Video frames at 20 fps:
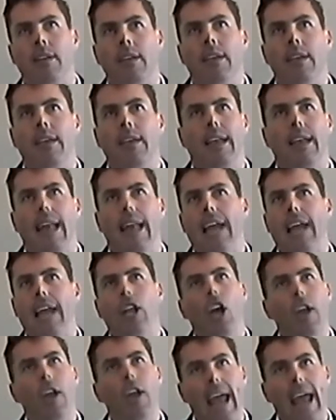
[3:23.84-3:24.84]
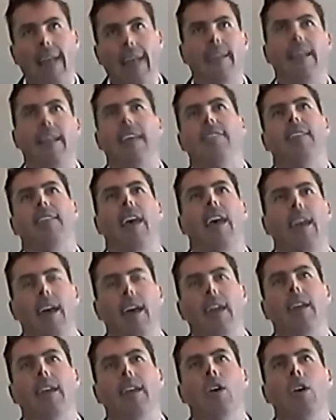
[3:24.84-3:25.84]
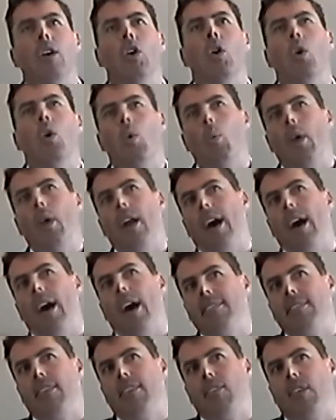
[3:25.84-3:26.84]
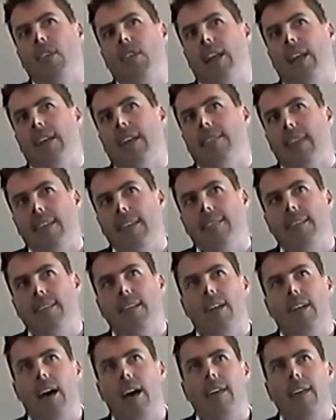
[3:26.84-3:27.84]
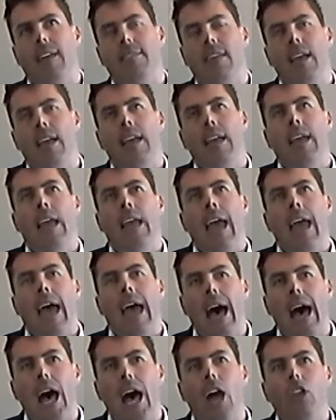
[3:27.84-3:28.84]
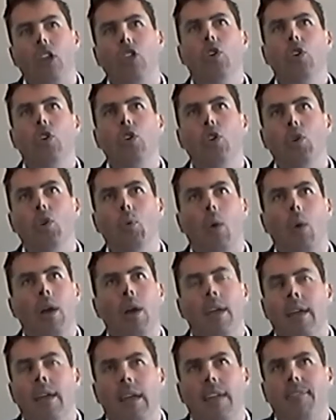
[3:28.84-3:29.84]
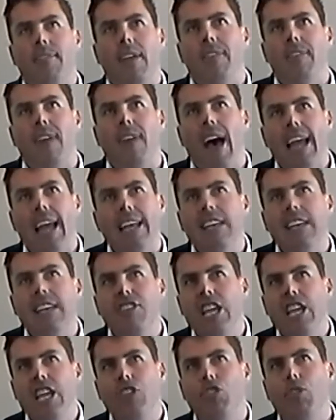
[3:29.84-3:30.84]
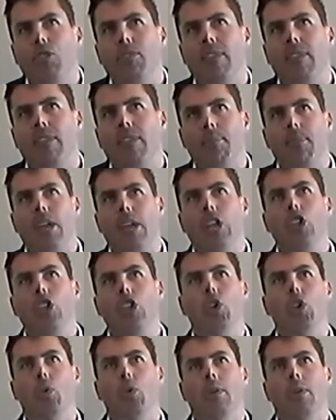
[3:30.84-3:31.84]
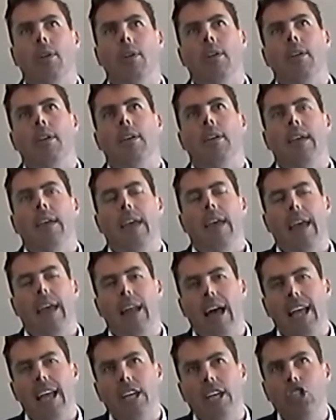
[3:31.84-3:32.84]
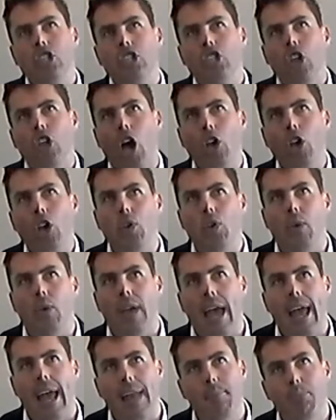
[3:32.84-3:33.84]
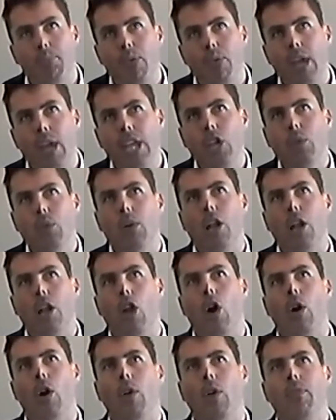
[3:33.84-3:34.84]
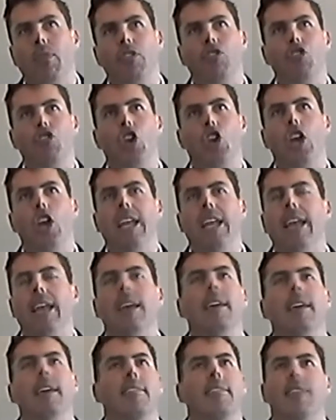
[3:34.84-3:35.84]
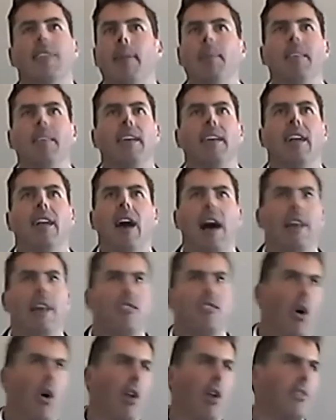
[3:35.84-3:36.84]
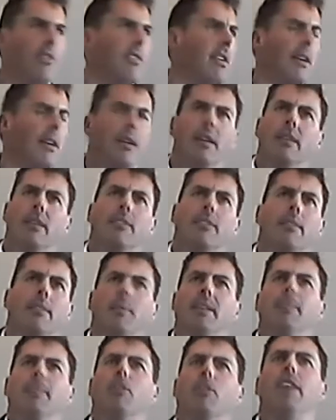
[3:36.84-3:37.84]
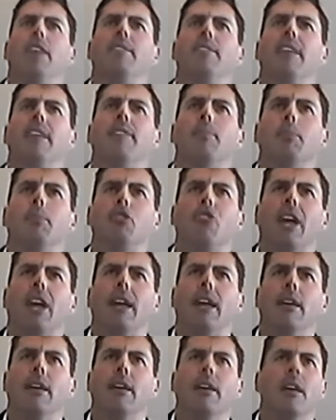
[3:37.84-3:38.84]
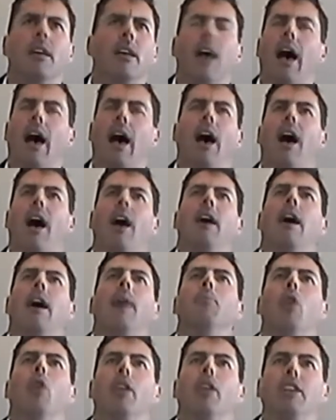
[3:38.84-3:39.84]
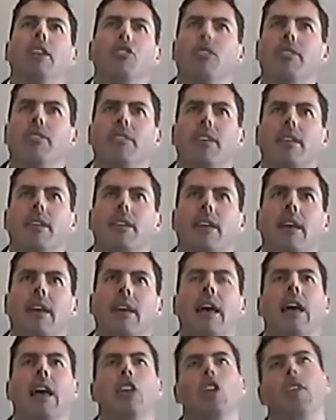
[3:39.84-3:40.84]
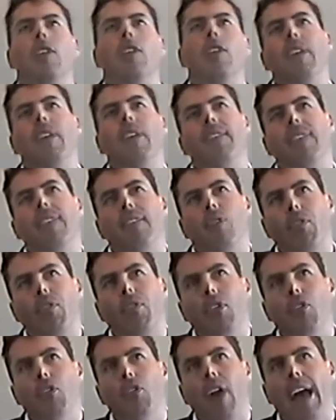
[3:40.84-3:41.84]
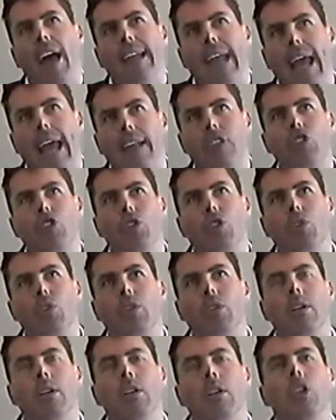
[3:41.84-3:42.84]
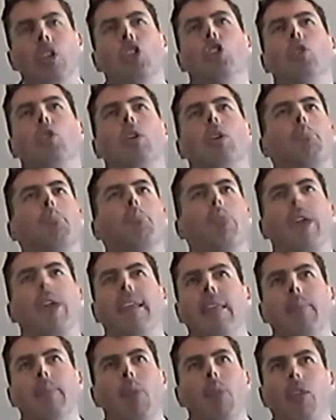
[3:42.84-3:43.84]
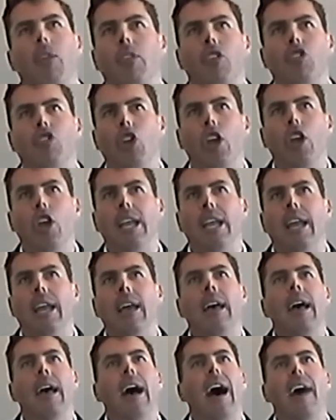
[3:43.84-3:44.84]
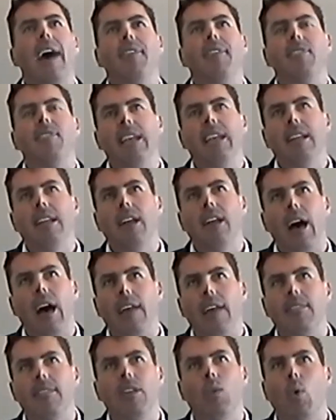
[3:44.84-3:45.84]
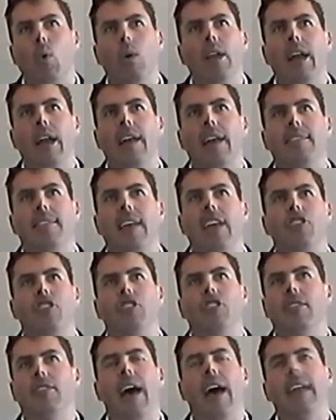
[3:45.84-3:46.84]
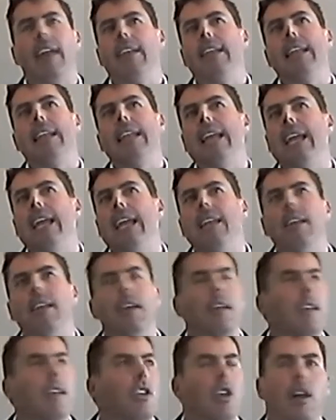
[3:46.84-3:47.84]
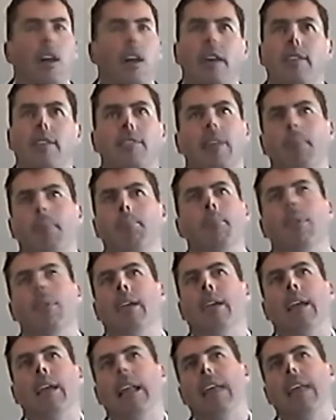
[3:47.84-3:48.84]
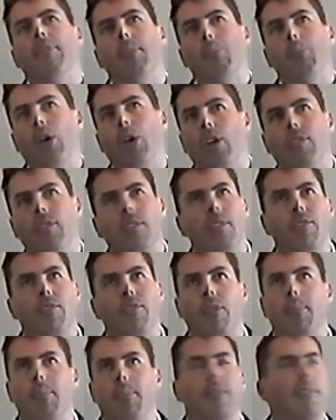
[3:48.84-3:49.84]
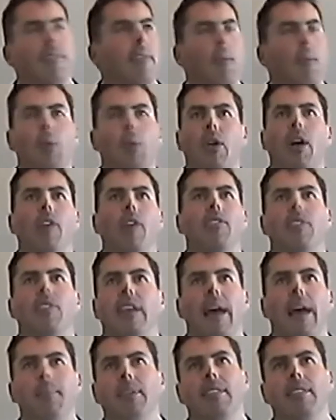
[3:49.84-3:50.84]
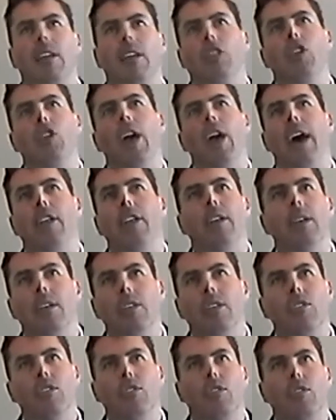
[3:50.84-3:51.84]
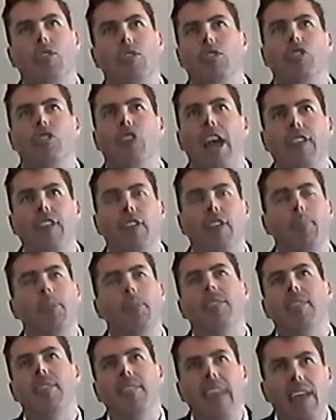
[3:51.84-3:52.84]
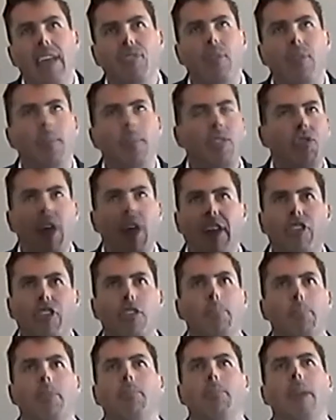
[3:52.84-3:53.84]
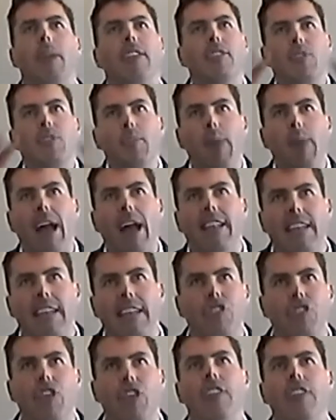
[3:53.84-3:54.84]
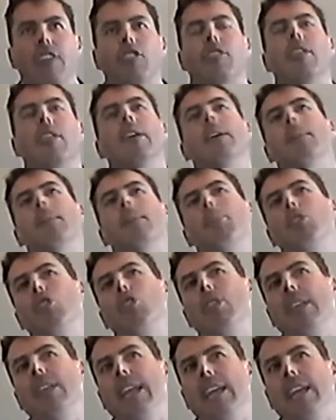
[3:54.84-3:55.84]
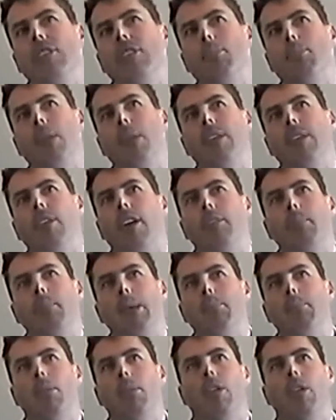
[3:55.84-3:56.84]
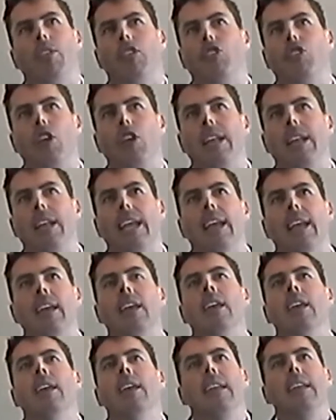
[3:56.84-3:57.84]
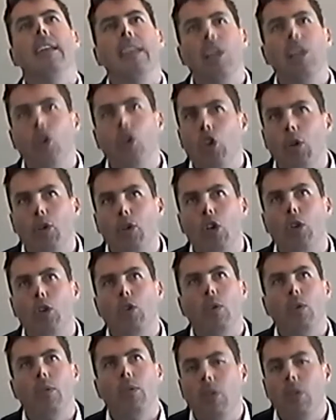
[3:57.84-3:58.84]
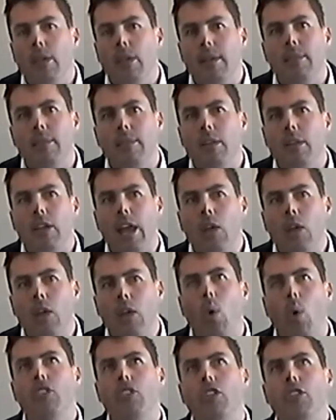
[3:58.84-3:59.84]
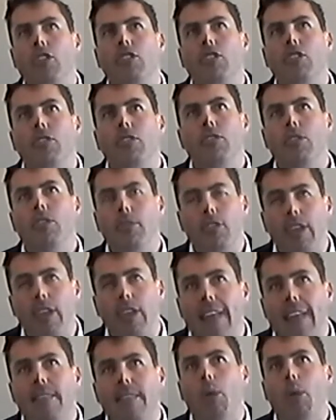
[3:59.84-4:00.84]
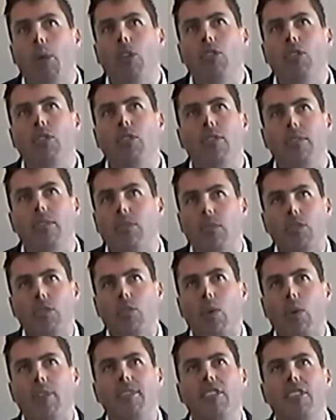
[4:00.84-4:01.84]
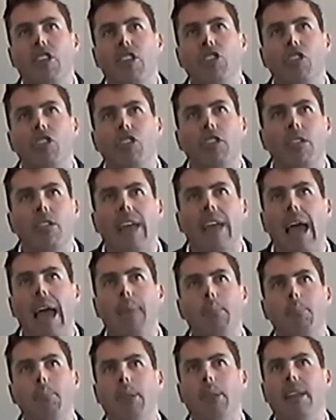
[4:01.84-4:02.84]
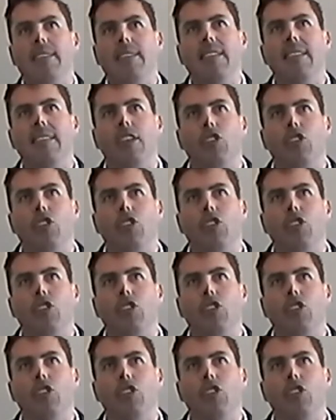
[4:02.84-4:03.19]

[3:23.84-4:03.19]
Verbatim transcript: at Anglo and at S A A, when I sit there and I say to the guys, how do you, if, if I can teach you something new, and I can show you and bring you along on this journey. Some of the guys aren't, some of them don't even have a matric. I, I'm not interested. If, if they've got the right attitude, you can bring them on the journey. I've seen guys in organizations. I didn't need, you know, some clever person from somewhere else to come and tell you how to, to change that business. Yes, from a strategy perspective, you might need changes, but you need to bring those people on the journey. You, you, you, in order to To, to get them onto the sort of digital capability that you